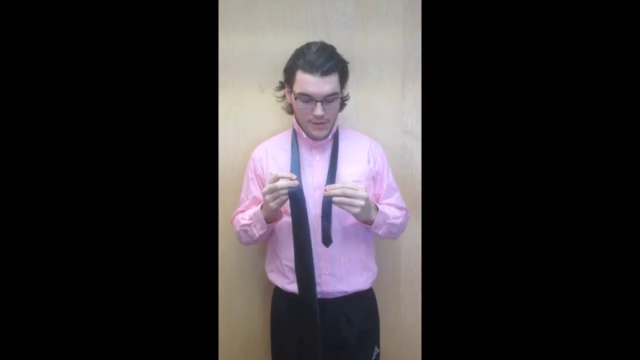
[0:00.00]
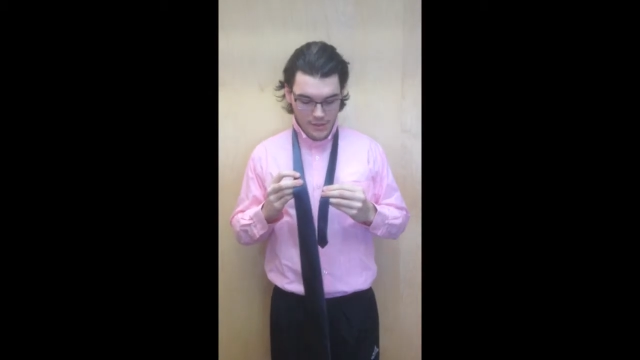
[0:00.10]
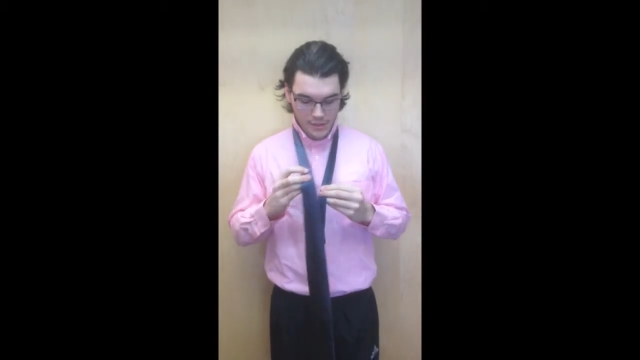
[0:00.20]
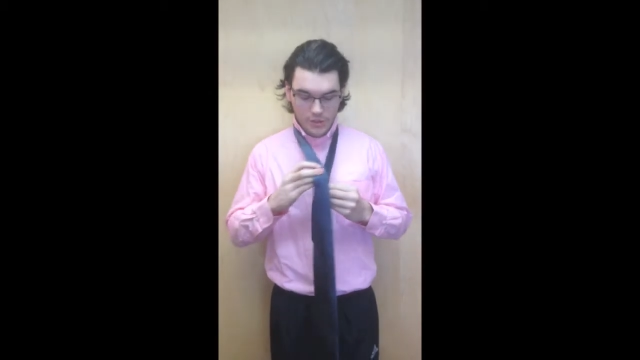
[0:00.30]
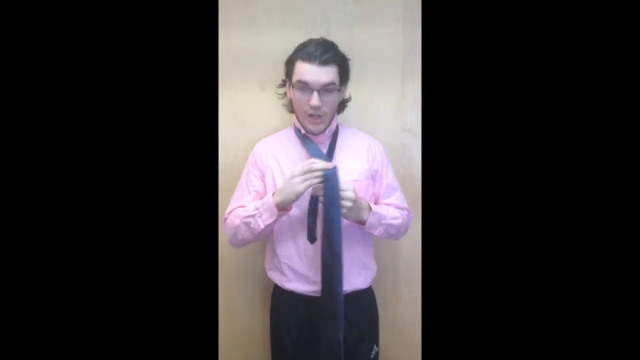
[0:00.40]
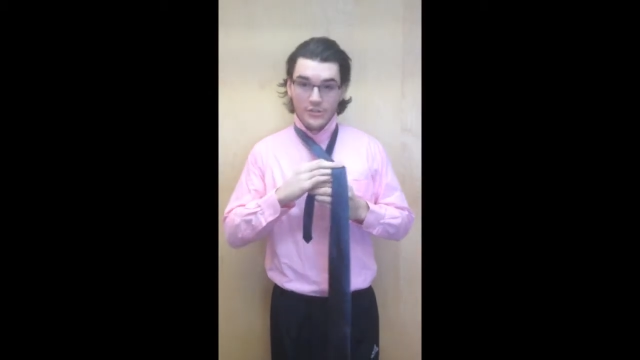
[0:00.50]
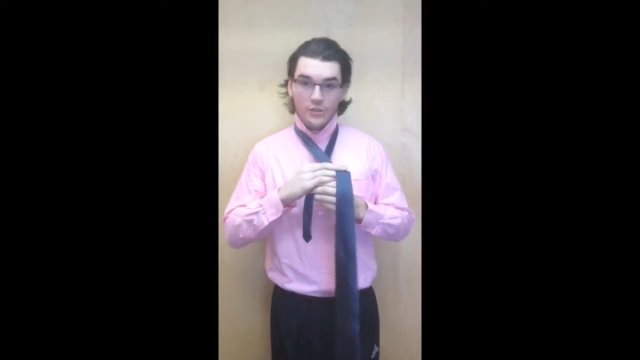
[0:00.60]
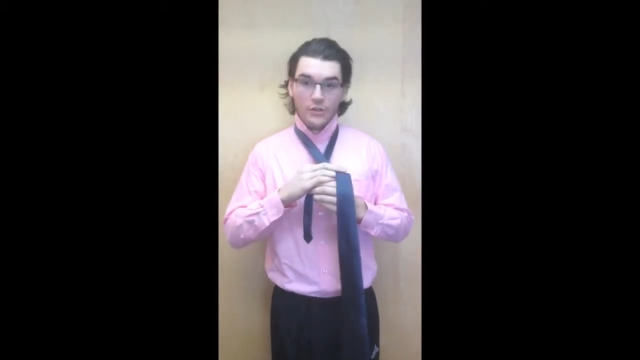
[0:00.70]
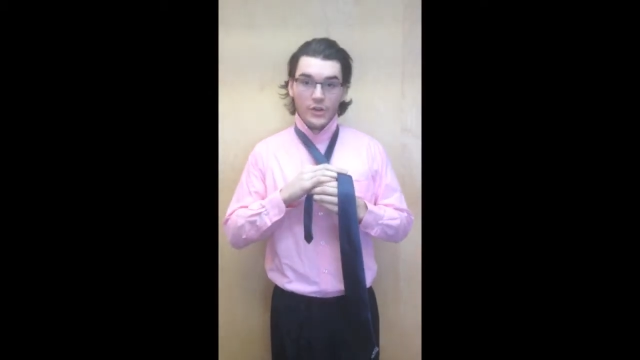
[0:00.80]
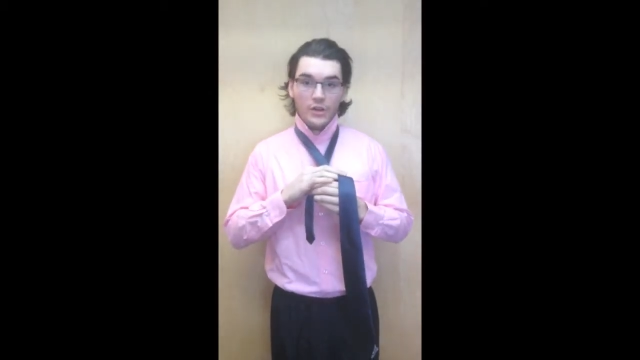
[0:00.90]
you're going to cross
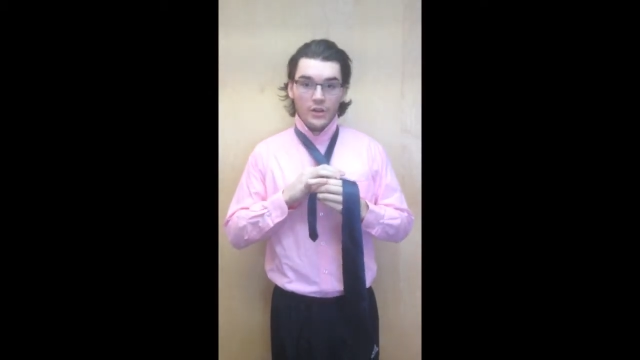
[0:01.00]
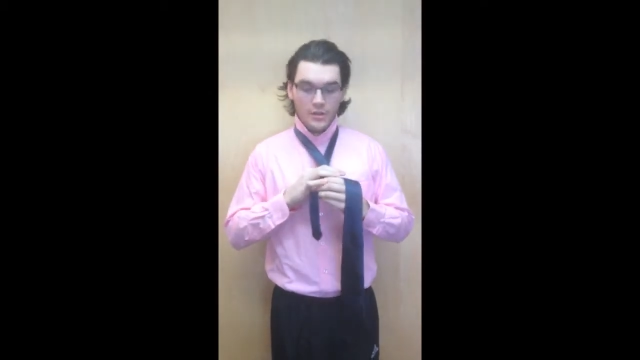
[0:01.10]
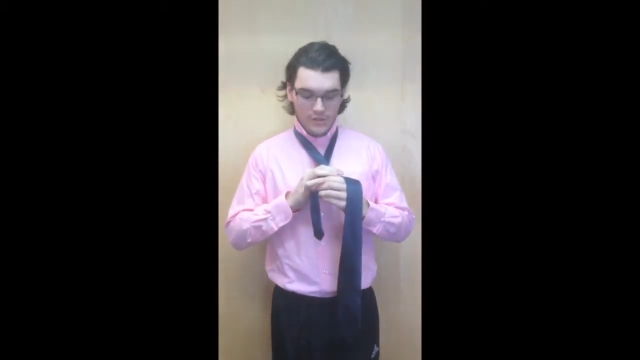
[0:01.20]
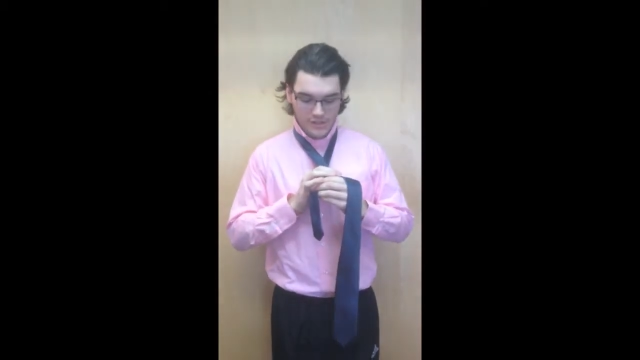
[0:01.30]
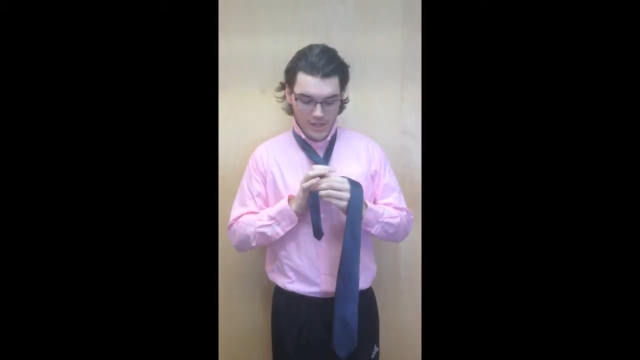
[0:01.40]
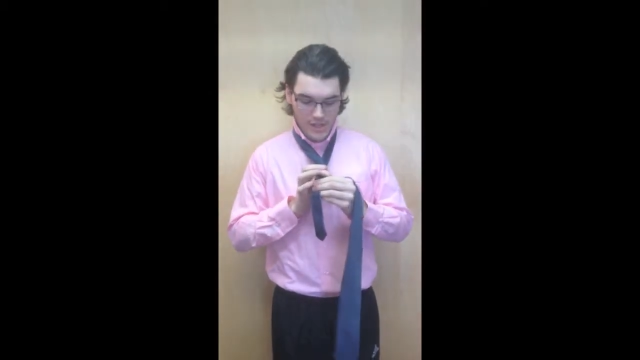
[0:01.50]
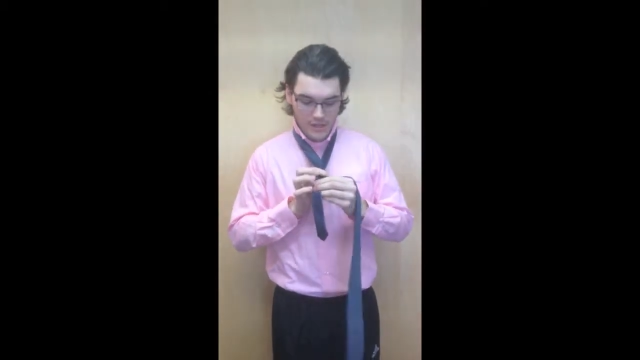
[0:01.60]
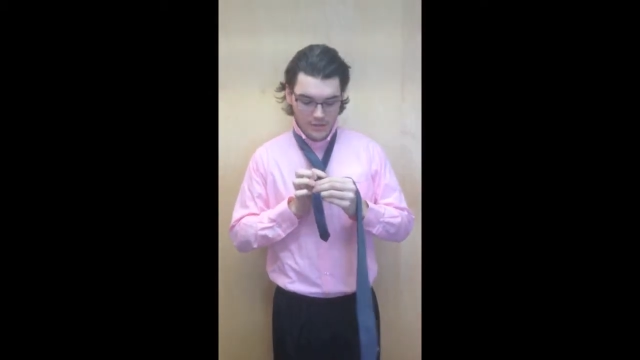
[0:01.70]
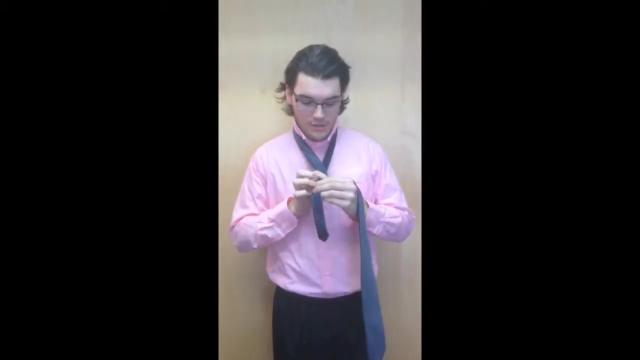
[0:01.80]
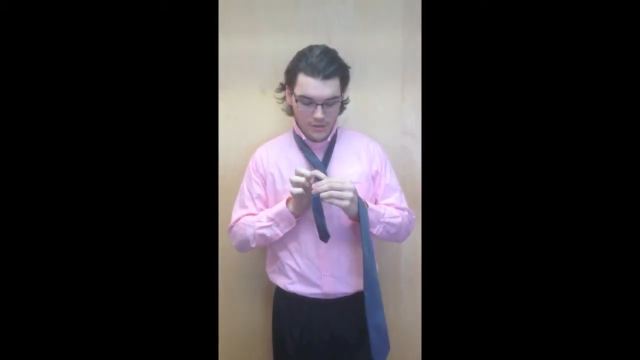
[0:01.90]
it over the skinny
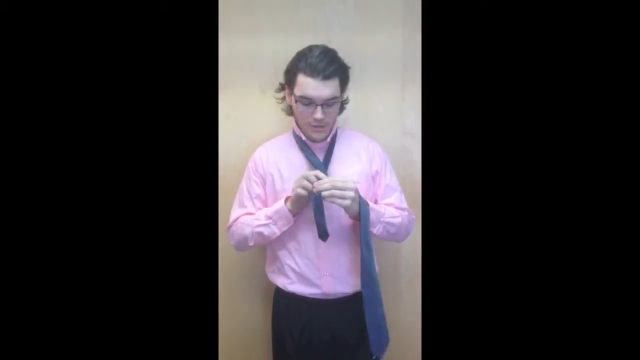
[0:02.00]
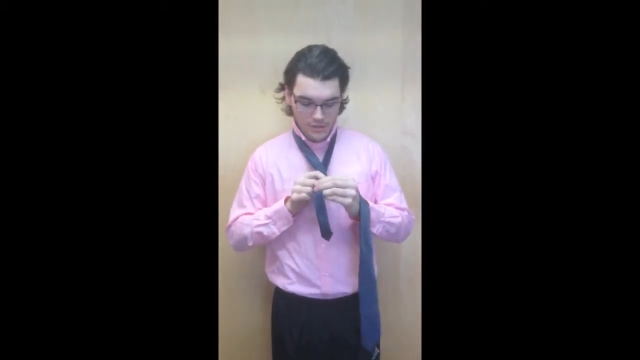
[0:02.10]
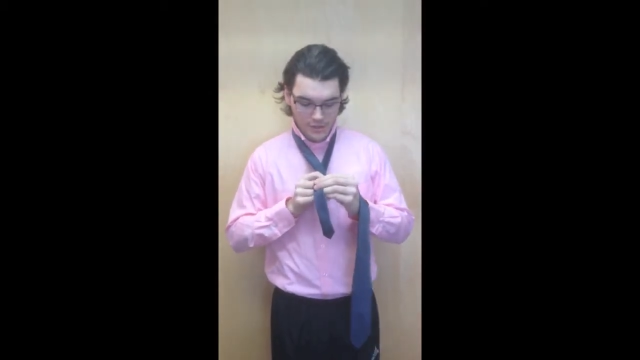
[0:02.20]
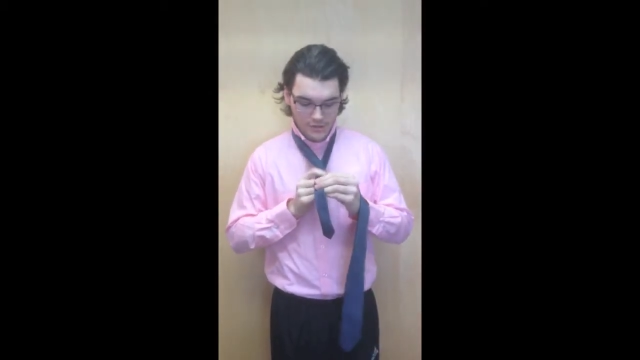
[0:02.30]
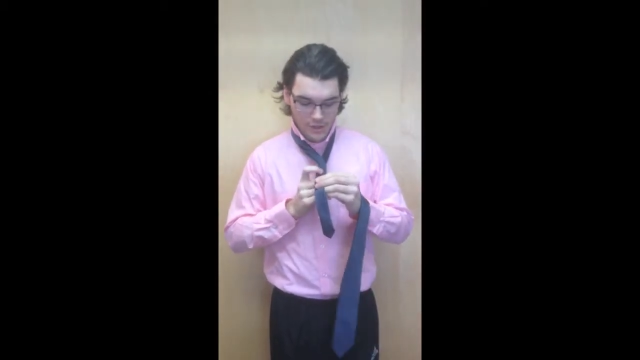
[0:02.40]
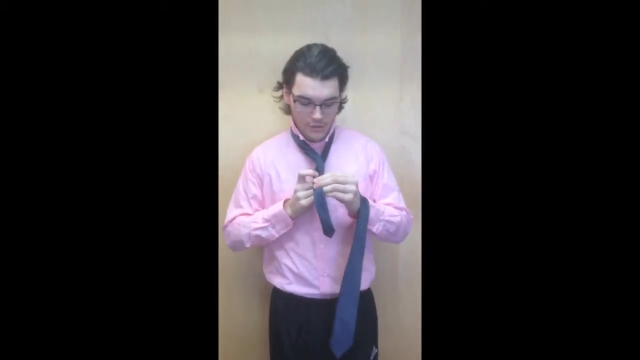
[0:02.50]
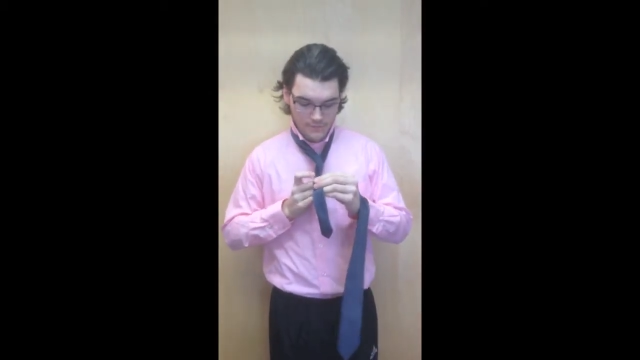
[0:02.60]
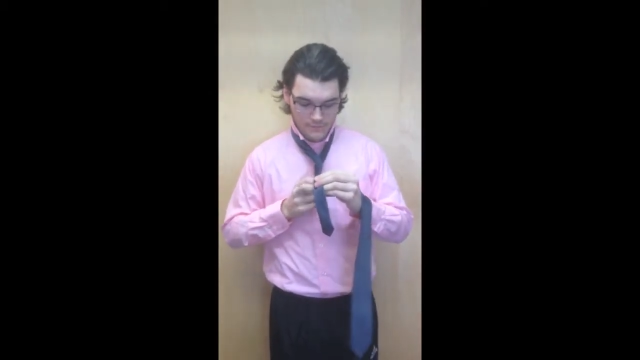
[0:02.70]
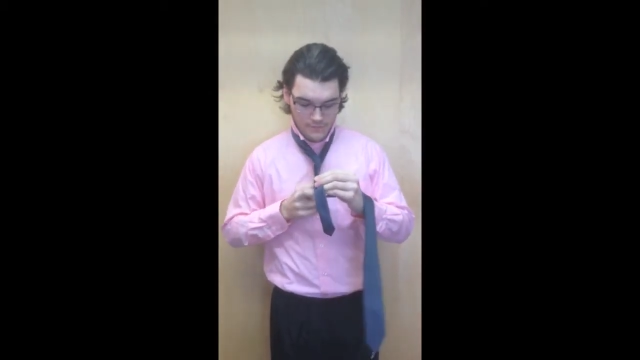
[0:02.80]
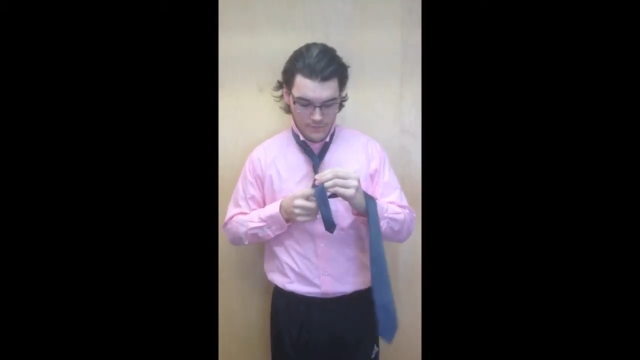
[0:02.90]
end, like so.